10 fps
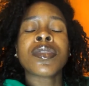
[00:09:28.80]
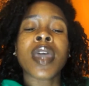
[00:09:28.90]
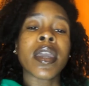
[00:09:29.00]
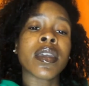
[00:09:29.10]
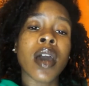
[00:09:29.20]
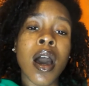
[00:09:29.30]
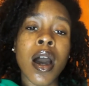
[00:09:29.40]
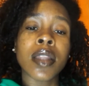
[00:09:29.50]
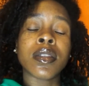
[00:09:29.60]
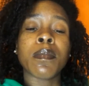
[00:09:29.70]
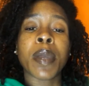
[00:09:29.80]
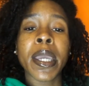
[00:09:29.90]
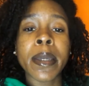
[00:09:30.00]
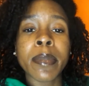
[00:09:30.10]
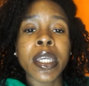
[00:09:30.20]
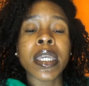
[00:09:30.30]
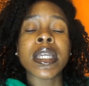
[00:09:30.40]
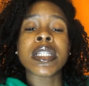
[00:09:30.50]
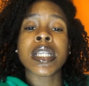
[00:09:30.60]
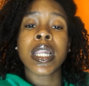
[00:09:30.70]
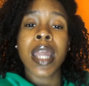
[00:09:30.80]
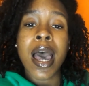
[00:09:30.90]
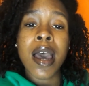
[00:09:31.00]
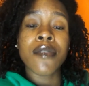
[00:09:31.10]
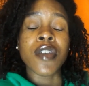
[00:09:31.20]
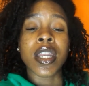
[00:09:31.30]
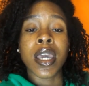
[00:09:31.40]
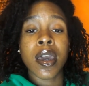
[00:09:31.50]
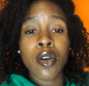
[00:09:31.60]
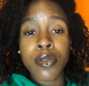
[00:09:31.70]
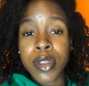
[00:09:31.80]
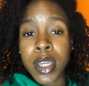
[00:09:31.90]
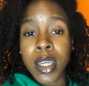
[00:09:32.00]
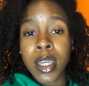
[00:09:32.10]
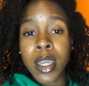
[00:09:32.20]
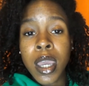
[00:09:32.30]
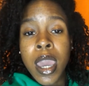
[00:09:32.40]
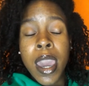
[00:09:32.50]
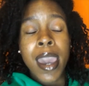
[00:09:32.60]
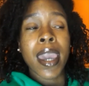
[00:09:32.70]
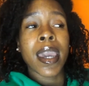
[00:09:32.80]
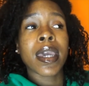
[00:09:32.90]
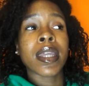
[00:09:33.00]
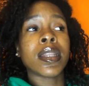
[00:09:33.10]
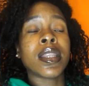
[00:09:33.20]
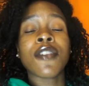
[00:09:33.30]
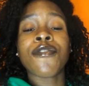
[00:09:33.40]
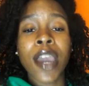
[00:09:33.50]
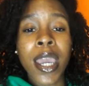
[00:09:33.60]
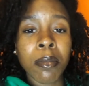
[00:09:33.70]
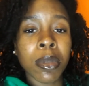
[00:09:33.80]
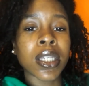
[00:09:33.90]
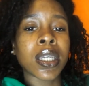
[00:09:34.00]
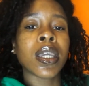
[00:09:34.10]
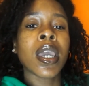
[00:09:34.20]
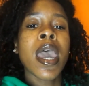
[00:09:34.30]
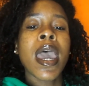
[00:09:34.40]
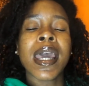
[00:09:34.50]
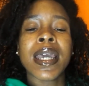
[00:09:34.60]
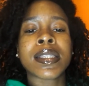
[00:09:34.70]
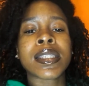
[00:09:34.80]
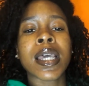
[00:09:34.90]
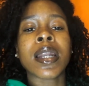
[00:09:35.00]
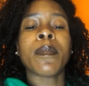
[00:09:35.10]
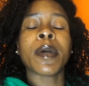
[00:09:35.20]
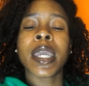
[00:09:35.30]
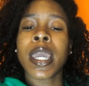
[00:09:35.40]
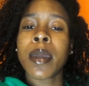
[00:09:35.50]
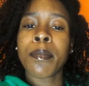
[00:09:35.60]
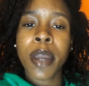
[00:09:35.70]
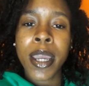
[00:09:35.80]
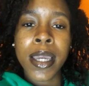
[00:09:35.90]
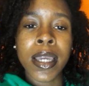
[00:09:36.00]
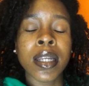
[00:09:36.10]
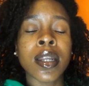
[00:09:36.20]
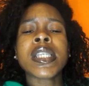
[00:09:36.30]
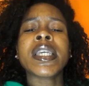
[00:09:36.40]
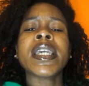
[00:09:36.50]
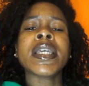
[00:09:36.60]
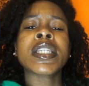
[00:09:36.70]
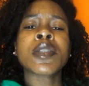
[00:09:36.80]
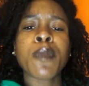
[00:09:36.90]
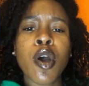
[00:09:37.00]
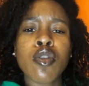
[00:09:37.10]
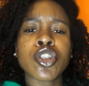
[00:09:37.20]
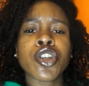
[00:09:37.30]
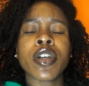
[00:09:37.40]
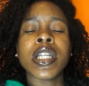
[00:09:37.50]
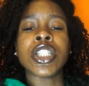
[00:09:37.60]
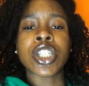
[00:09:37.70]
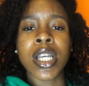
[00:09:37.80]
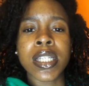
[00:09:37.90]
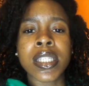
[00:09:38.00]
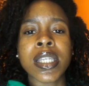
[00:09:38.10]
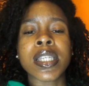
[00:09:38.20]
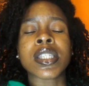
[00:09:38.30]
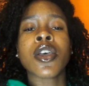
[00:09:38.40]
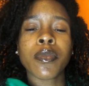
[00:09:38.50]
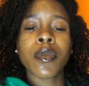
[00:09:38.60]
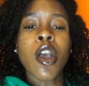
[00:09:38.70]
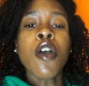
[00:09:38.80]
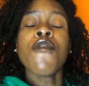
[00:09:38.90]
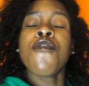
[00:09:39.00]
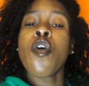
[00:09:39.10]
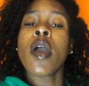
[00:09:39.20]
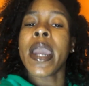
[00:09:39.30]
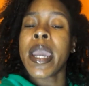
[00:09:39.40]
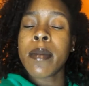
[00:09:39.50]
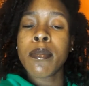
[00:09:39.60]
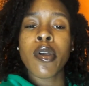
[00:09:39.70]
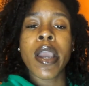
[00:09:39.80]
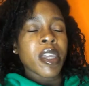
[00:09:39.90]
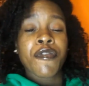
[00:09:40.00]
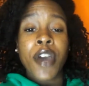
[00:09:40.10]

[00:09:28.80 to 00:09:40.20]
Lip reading: thank God the baby is alive and healthy, and the family has set up a campaign to get exposure and justice for Amber. If